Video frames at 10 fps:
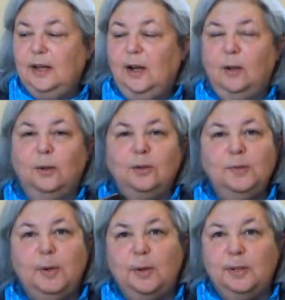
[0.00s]

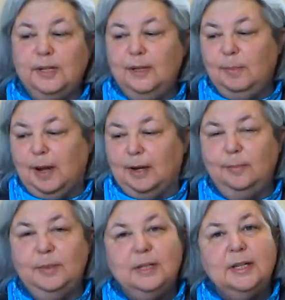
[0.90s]
holes poked in the
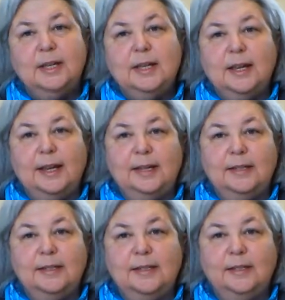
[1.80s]
bottom.
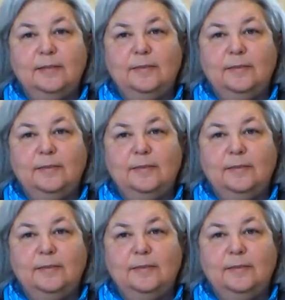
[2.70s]
And